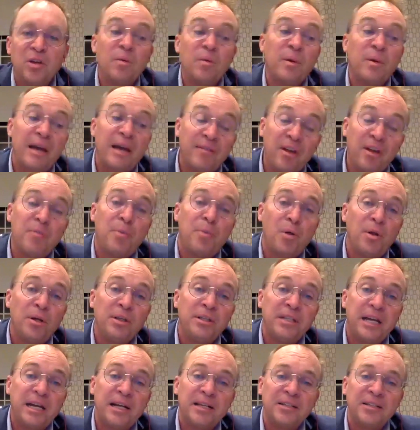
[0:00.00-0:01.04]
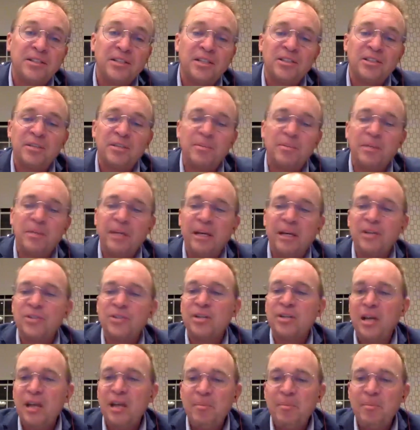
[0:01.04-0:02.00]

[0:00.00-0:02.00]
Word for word: We have other polling data that says something else.